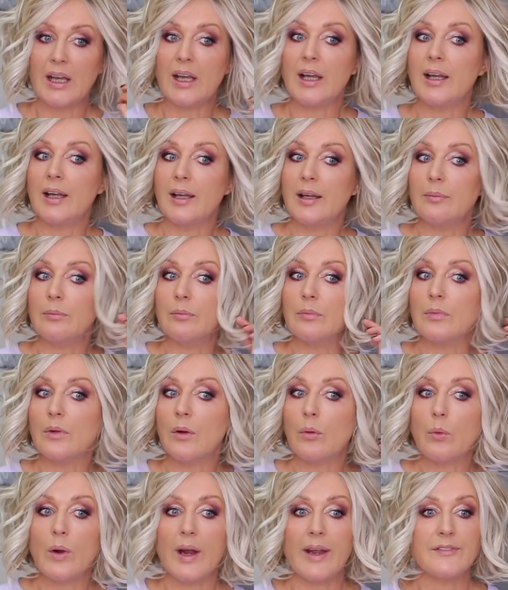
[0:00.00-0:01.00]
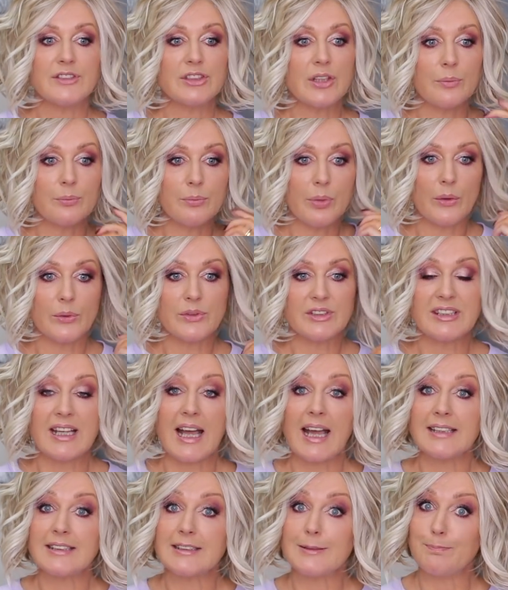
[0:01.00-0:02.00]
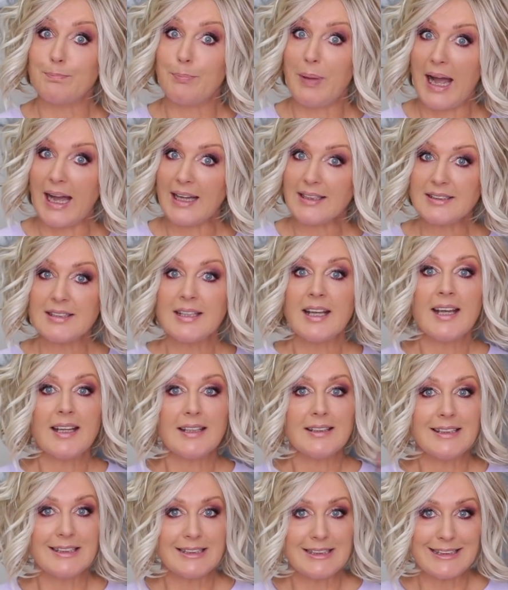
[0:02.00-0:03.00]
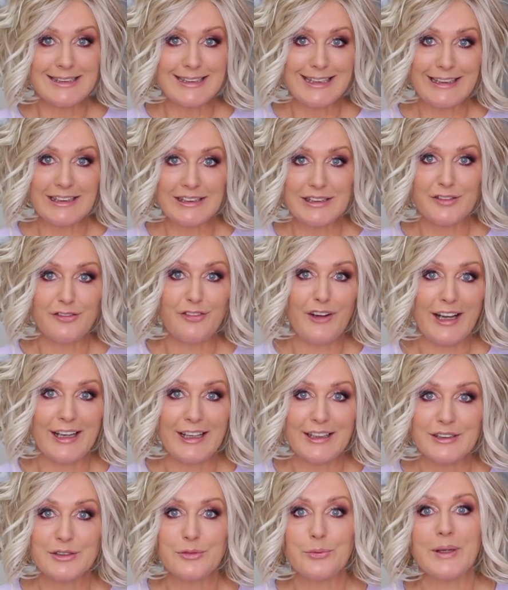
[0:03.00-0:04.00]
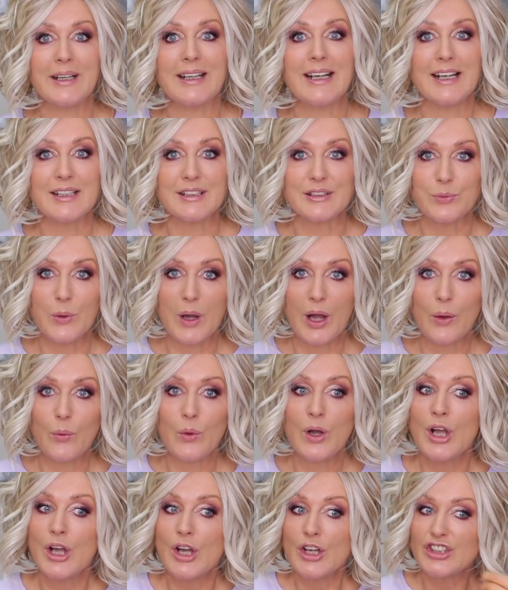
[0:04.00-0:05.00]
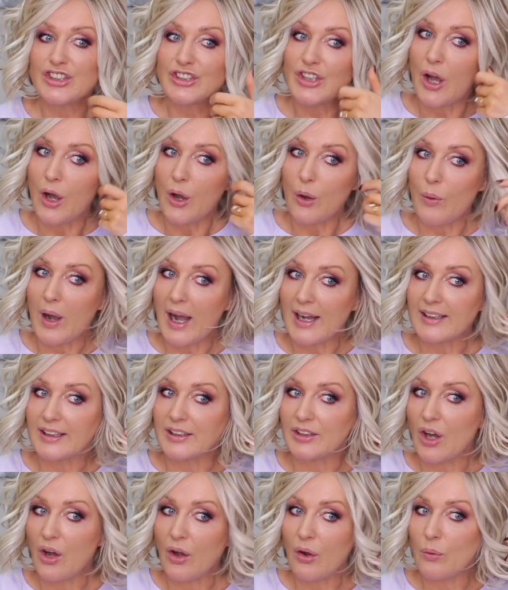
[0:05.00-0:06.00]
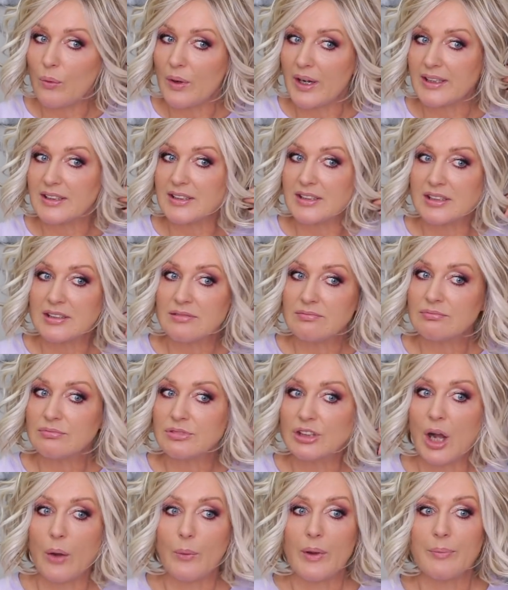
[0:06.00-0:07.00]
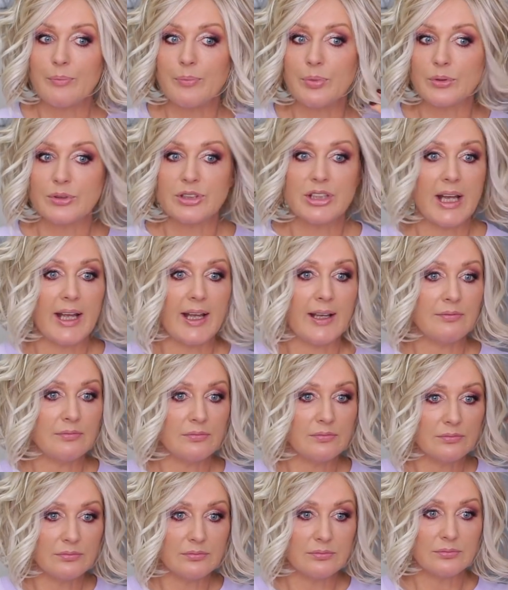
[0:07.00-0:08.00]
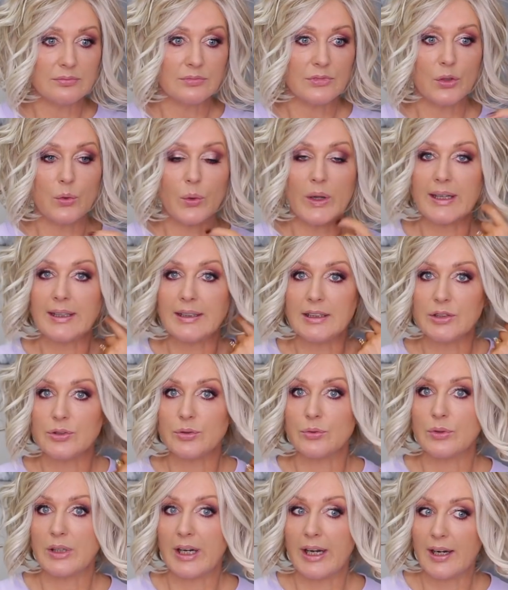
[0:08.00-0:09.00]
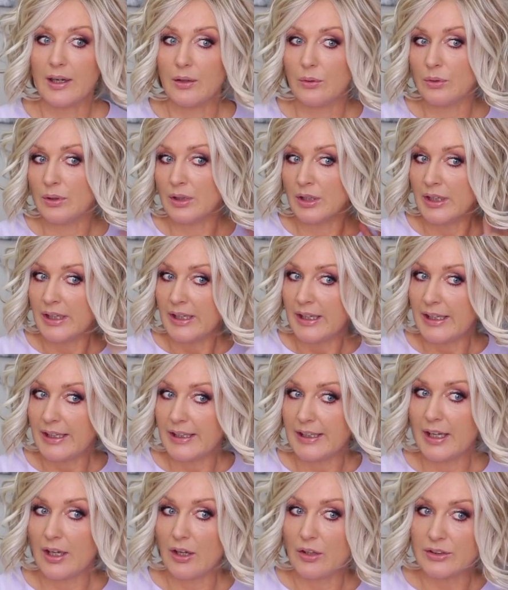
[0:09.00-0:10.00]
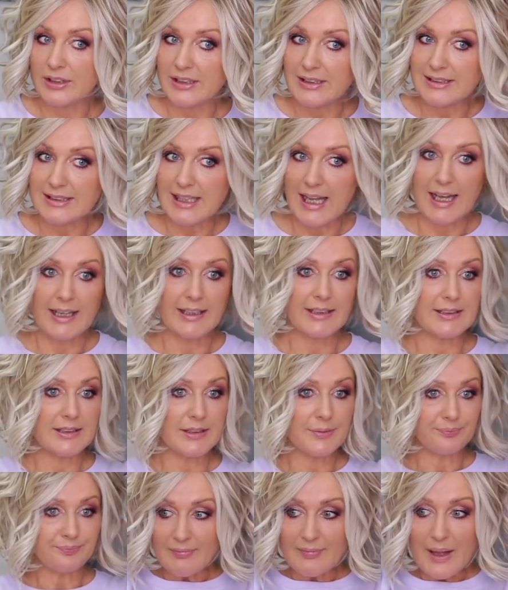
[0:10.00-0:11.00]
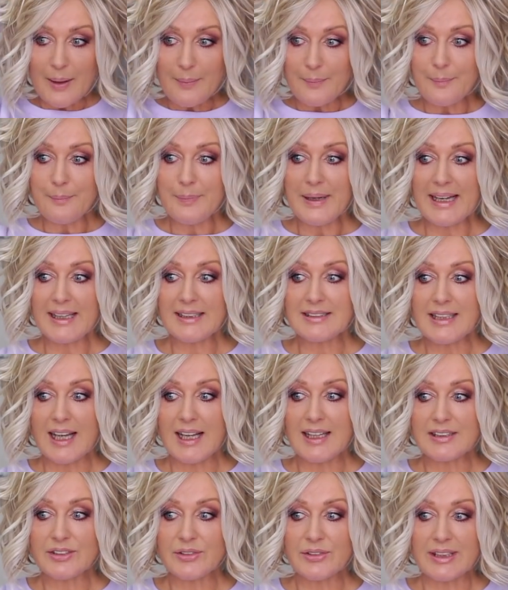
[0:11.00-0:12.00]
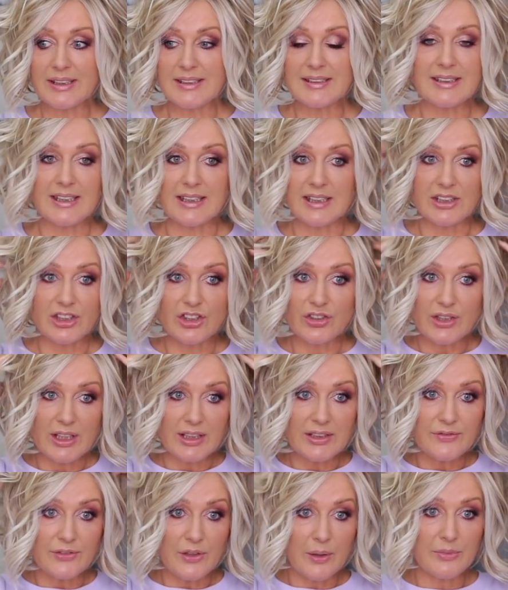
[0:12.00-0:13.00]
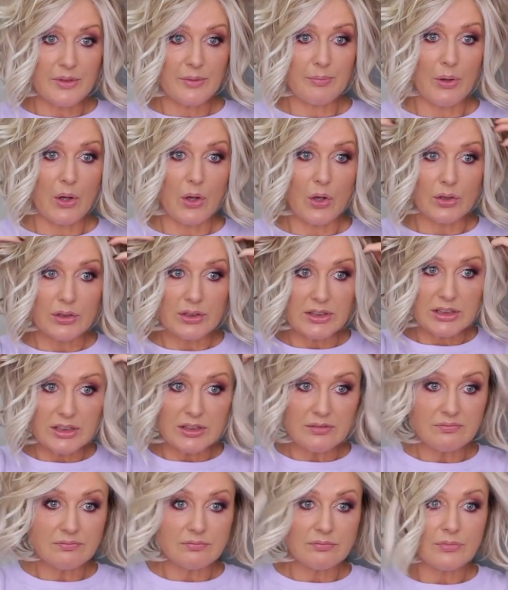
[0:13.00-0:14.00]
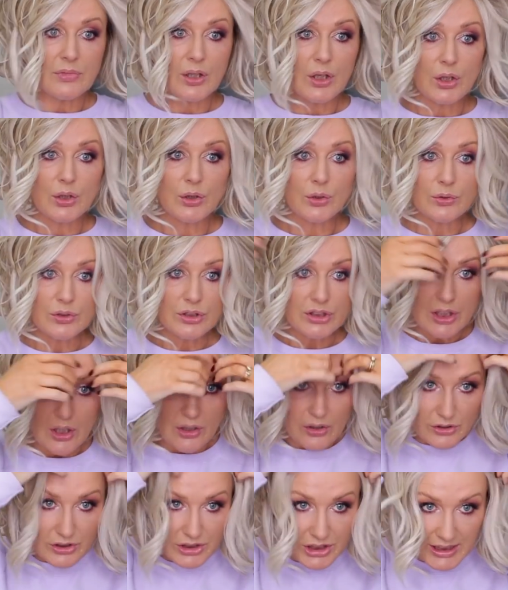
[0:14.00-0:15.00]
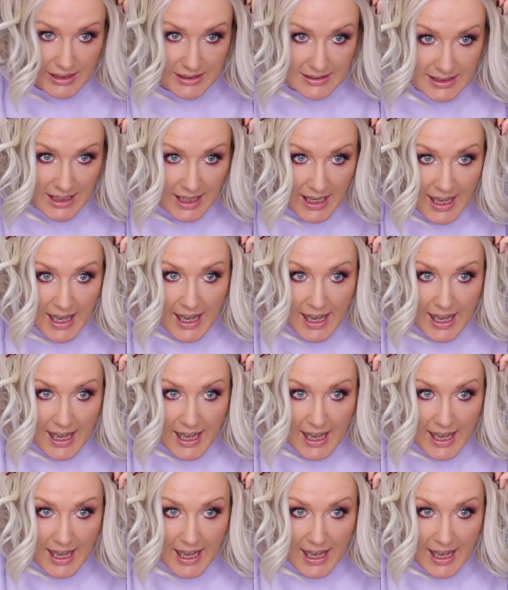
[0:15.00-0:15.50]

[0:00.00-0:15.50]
Um, waves on both sides, but this is heat defiant wig as well, so I can always go and put a quick little curl here on the side. But as you can see, straight from the box, looks gorgeous.